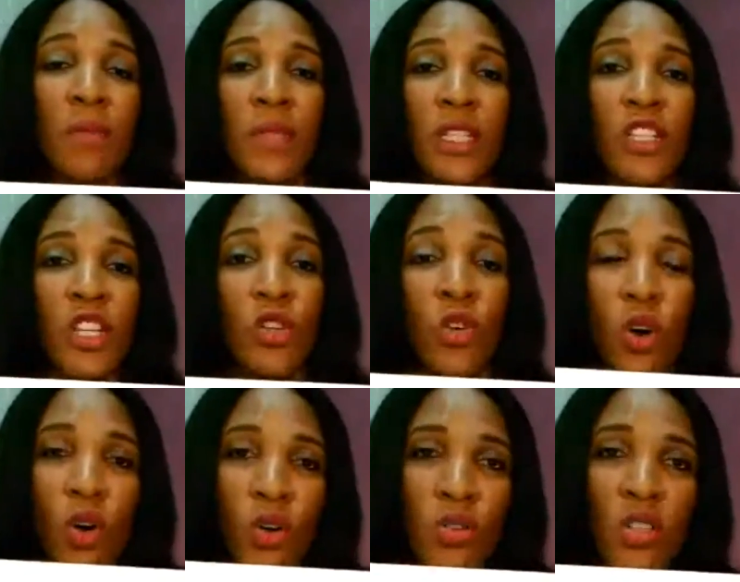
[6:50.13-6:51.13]
the
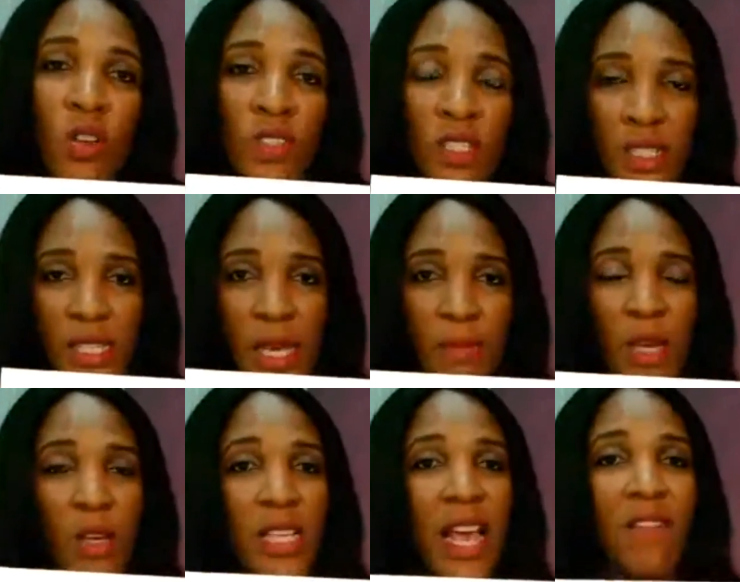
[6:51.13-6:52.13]
goals of the team,
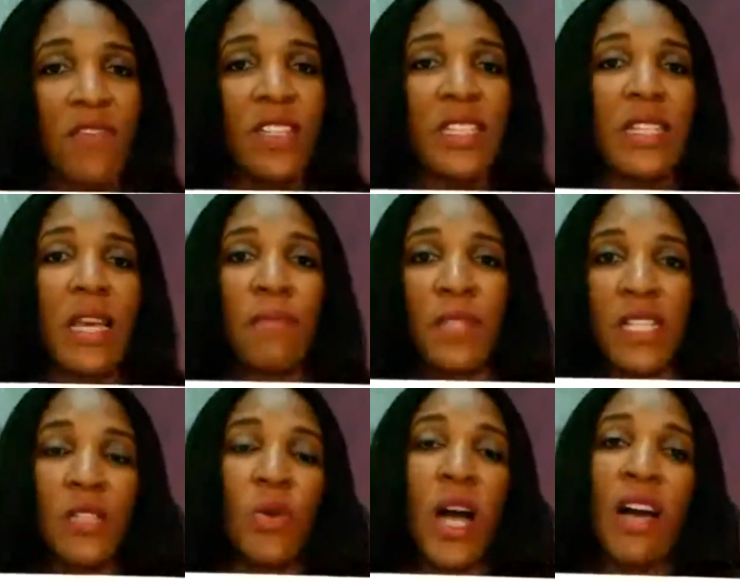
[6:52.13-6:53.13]
because every team
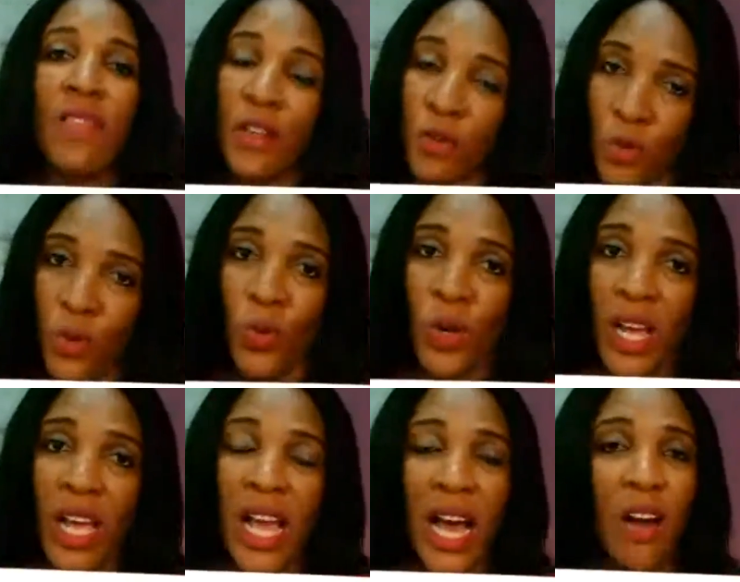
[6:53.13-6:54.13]
needs to have a goal.
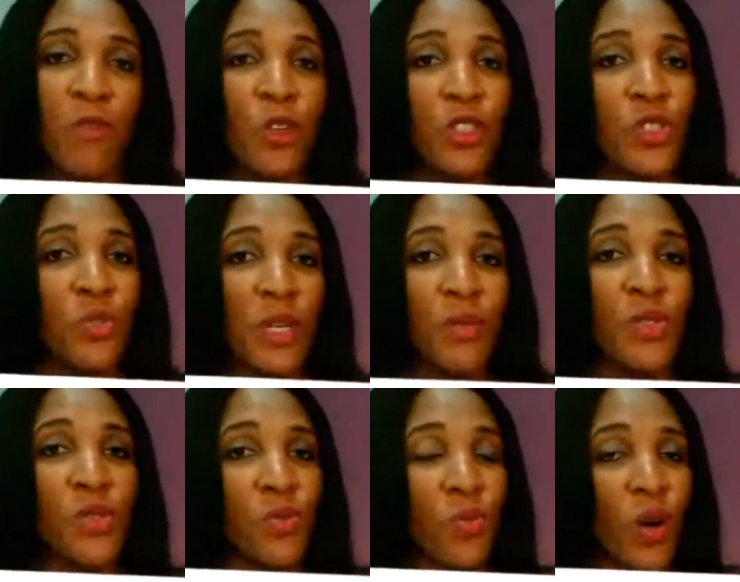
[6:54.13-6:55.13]
And for you to be able
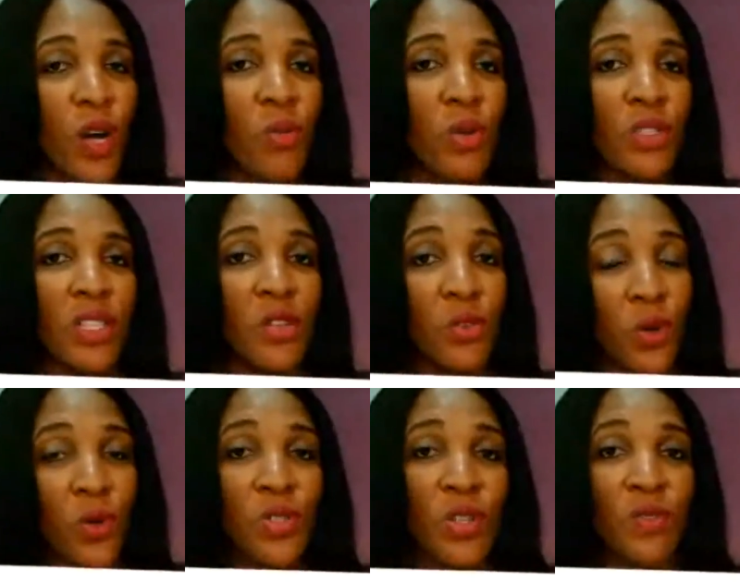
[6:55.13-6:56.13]
to work with the
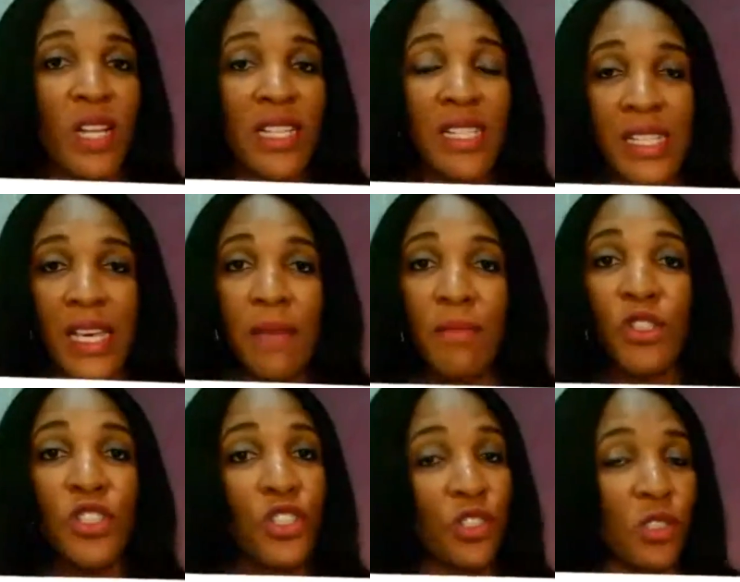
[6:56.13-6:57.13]
goals of that team, you
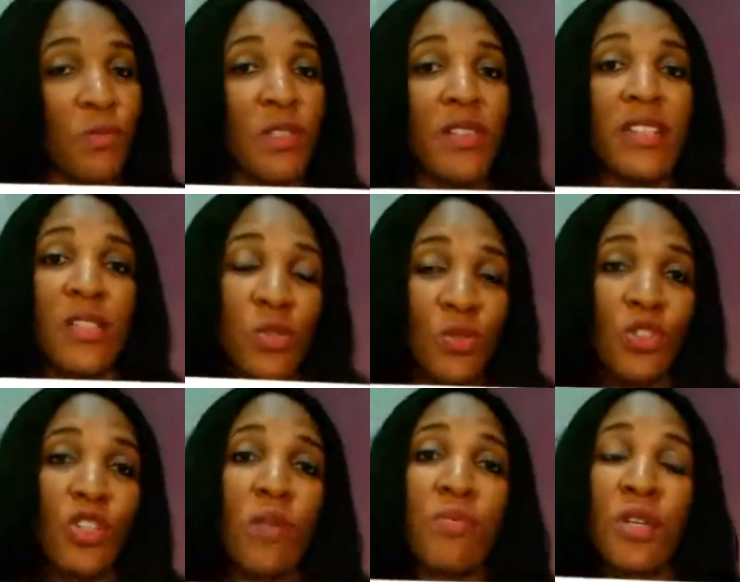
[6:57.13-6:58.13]
should be ready to
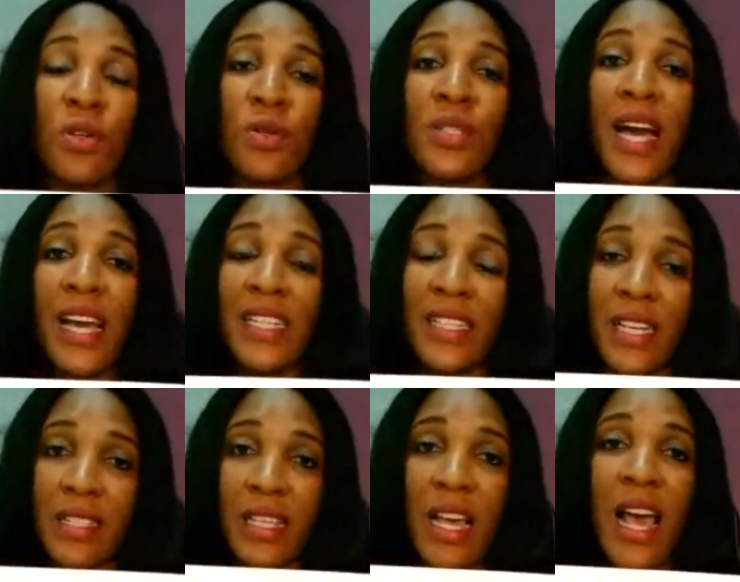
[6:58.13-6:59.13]
drop your own
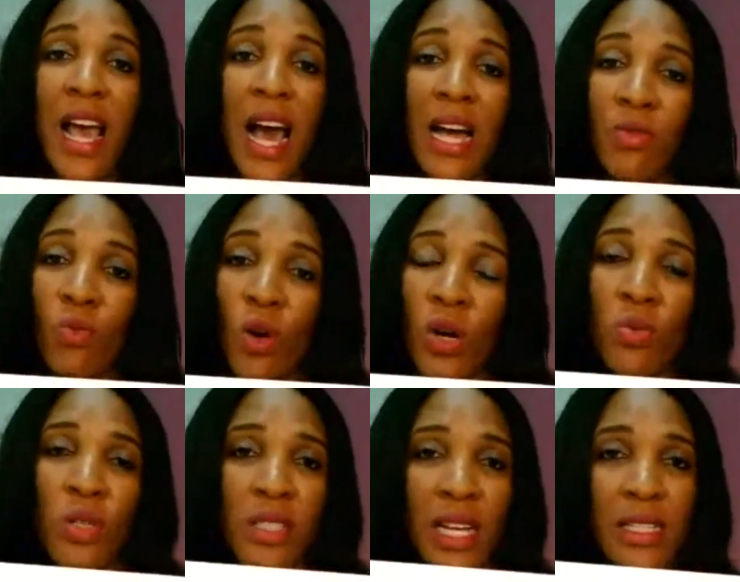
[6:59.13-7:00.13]
ideas and work
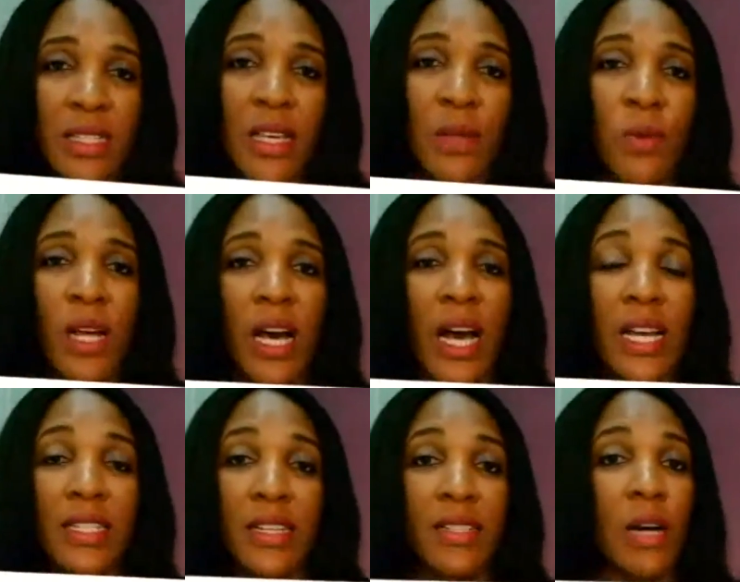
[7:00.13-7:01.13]
with that singular
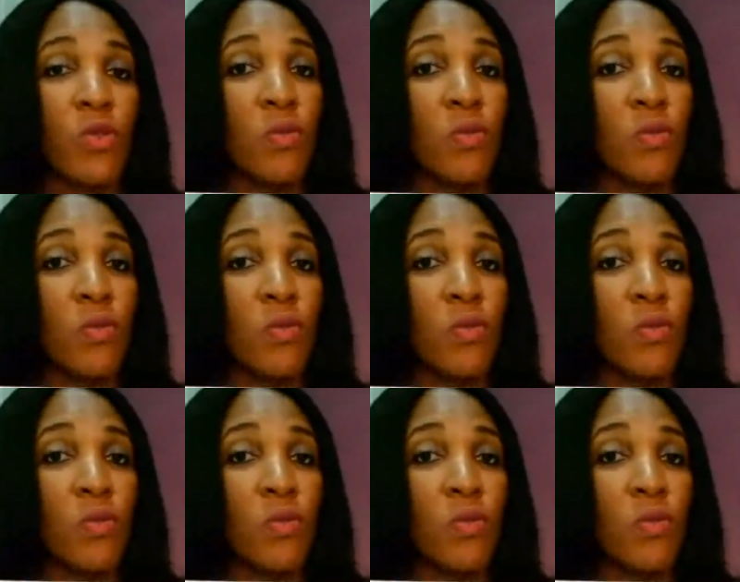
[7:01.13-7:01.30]
ideas that